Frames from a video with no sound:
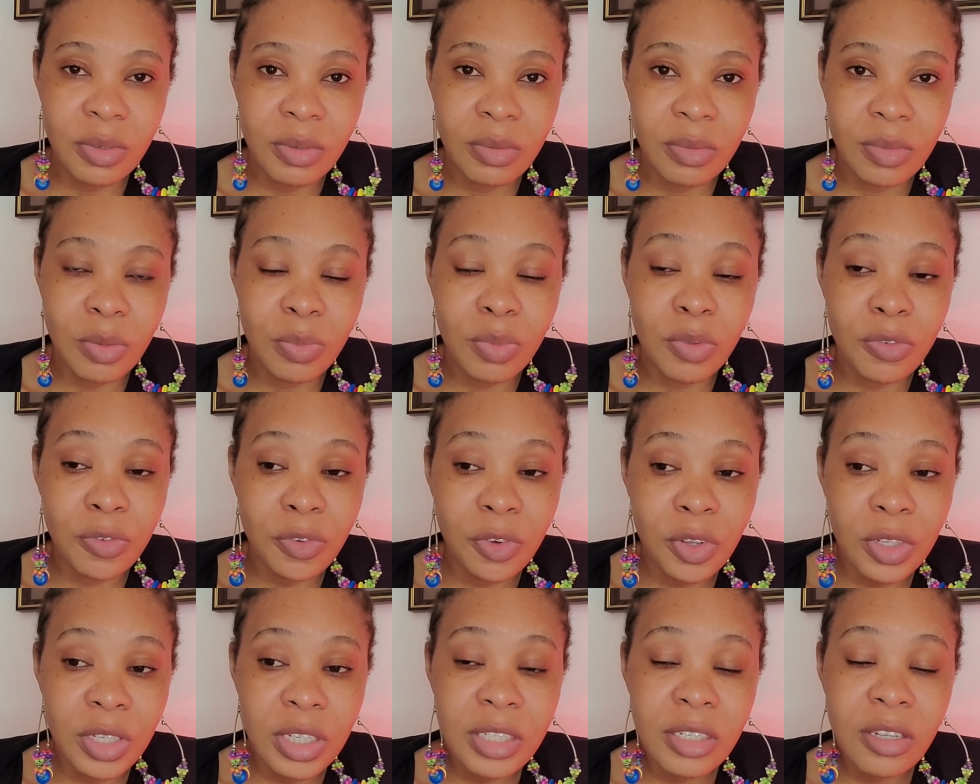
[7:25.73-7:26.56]
but
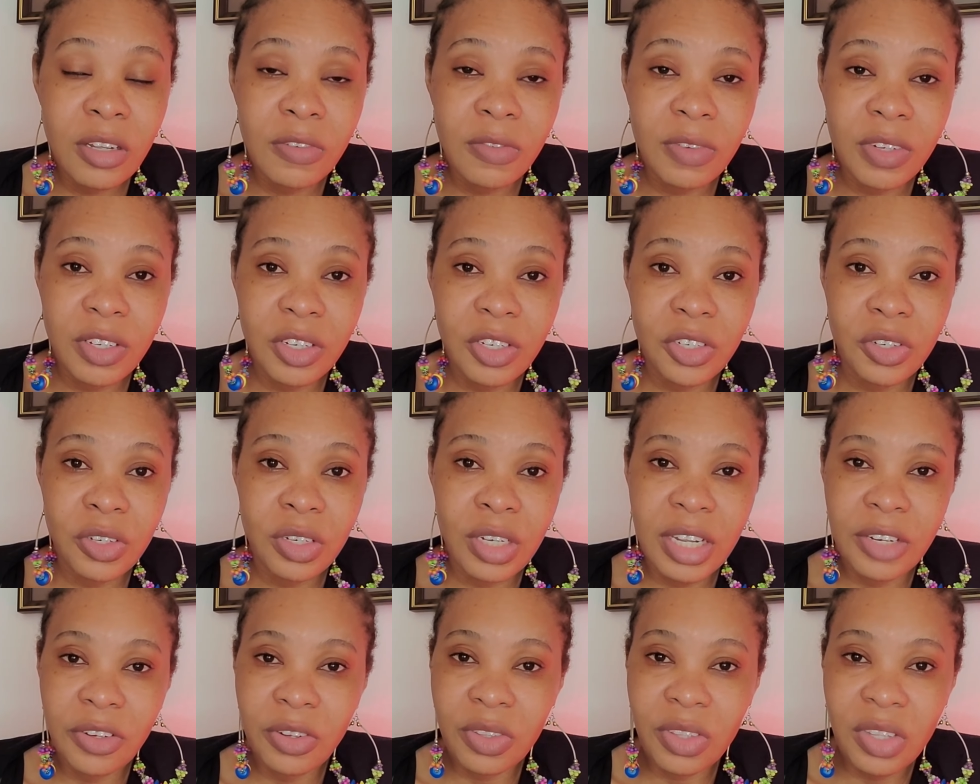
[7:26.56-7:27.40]
before this conversation,
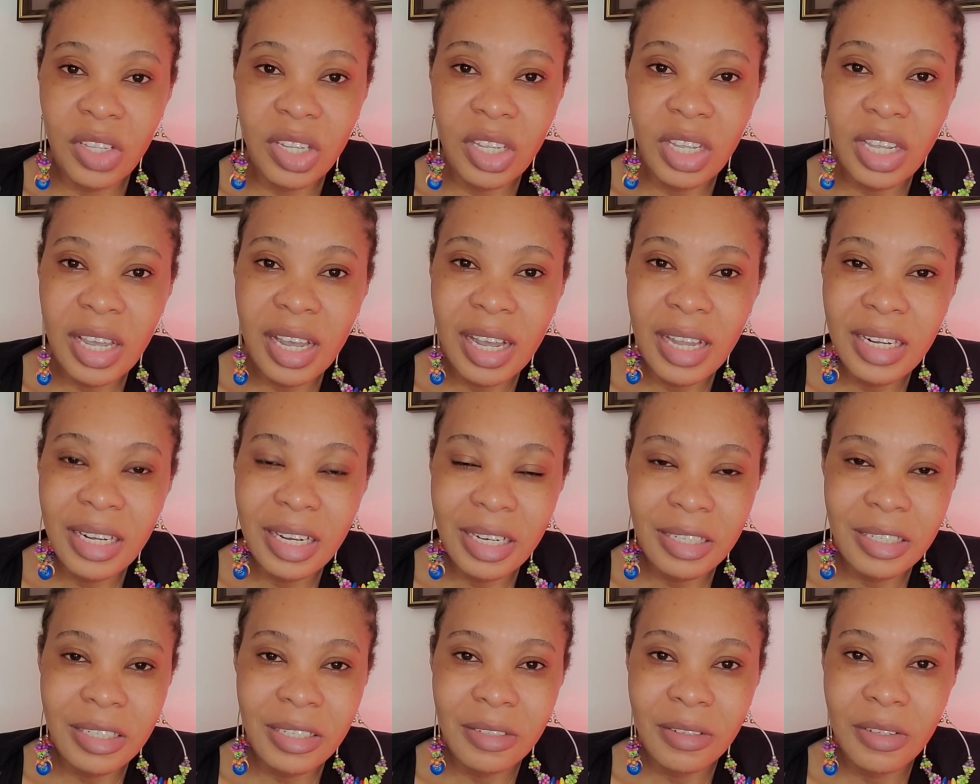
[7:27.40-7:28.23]
I don't think he had
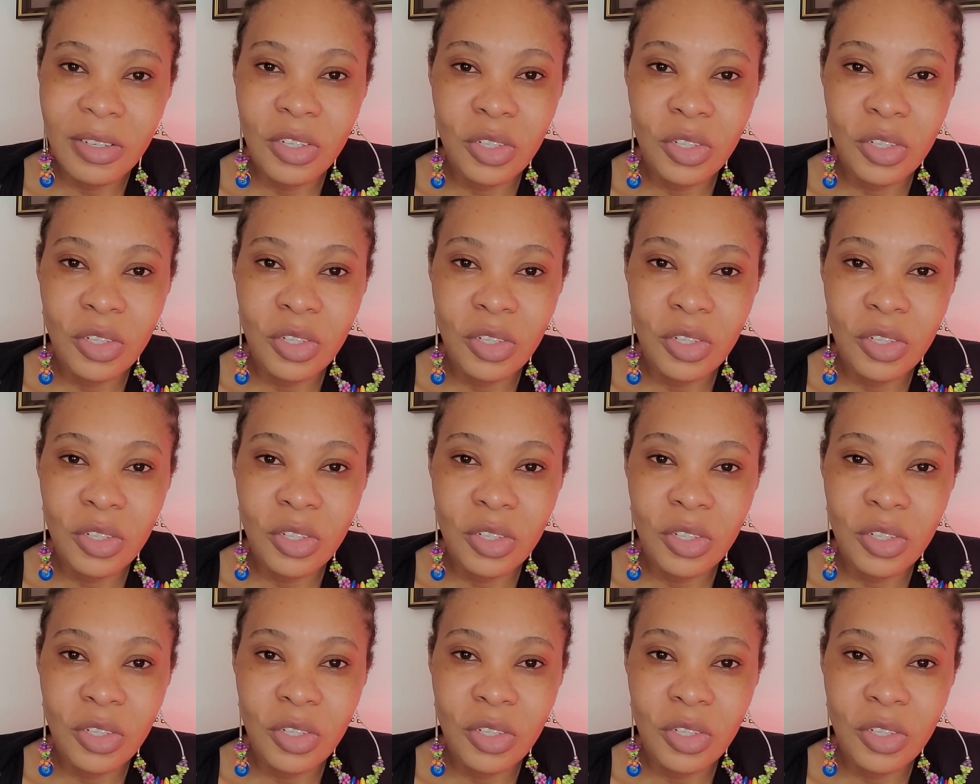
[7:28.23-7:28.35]
that